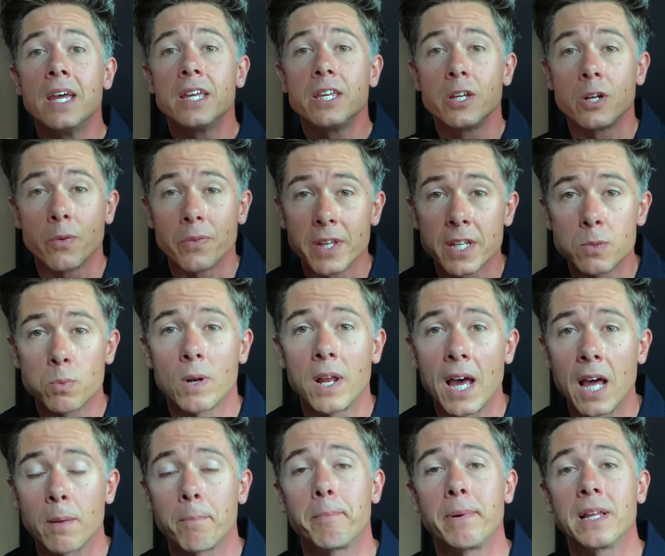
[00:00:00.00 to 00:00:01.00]
This will
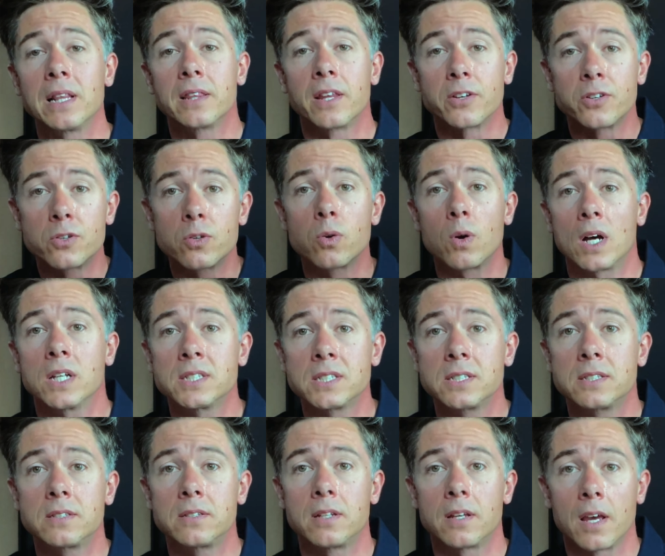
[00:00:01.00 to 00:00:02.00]
help build the
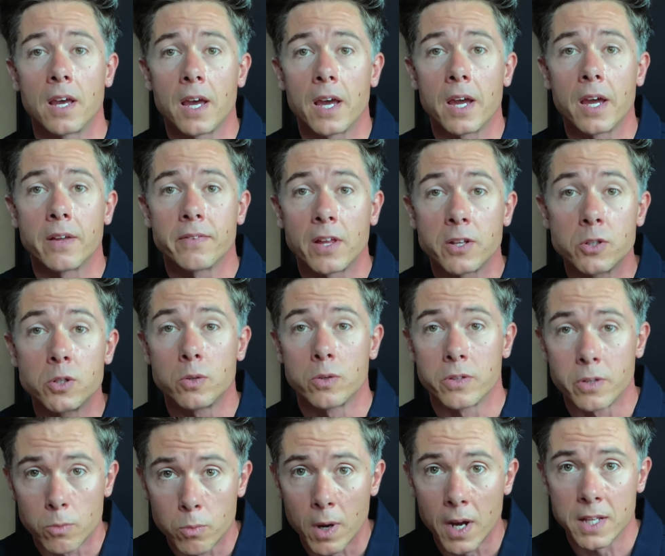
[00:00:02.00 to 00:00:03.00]
trust that you're
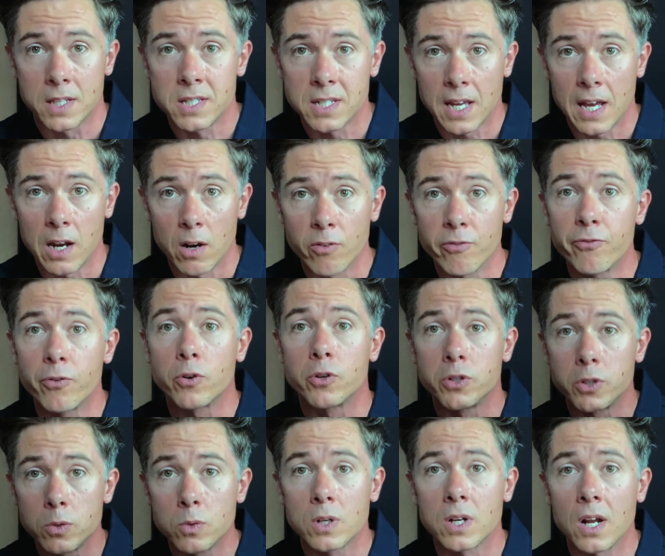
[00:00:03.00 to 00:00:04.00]
the right salon for
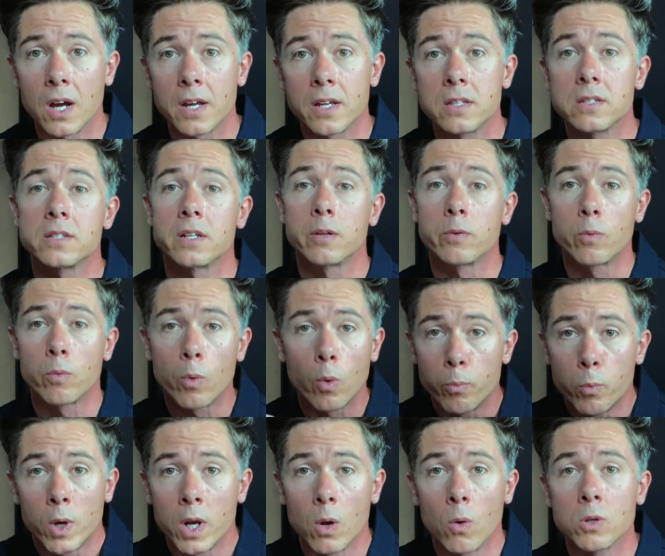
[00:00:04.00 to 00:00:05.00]
new clients, and it
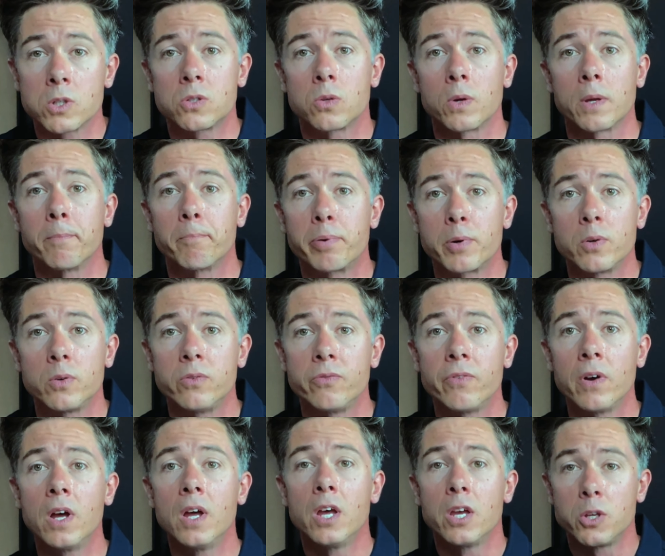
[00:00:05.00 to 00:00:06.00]
will also
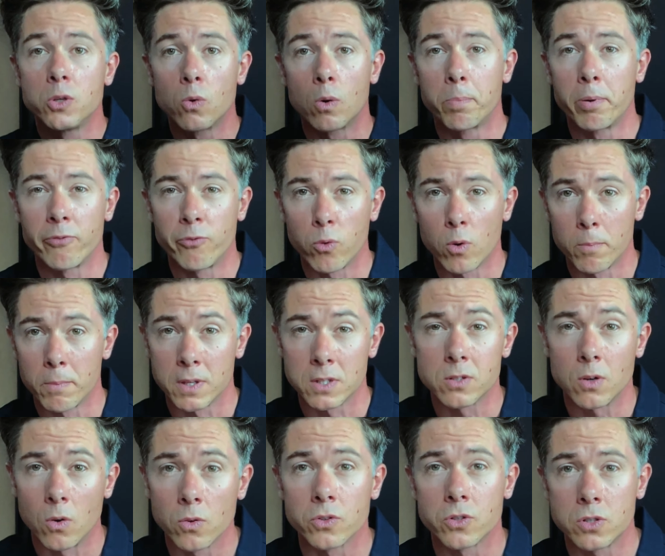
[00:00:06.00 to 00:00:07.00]
improve your performance
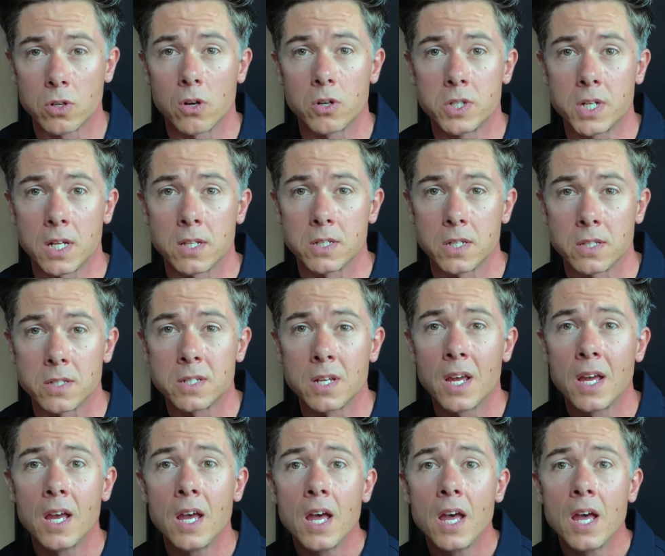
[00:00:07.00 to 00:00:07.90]
on search engines.